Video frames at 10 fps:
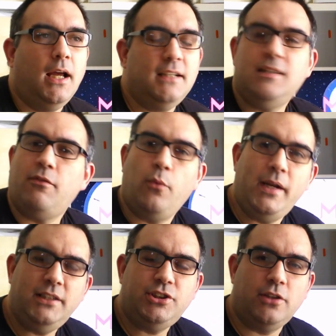Except for when
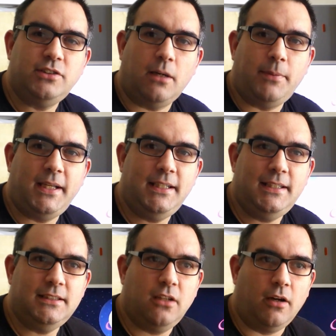he shows up,
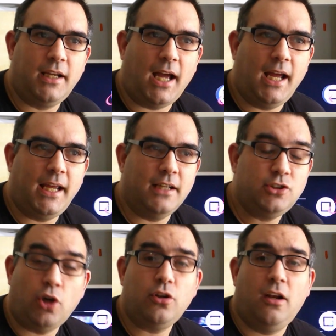he's like a
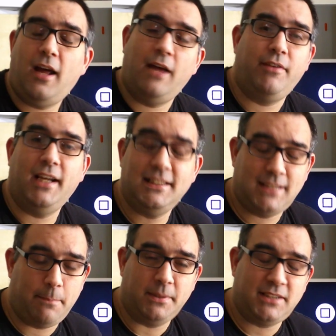toddler having a
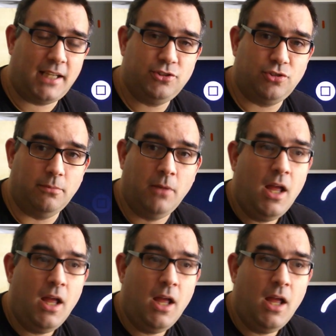temper tantrum.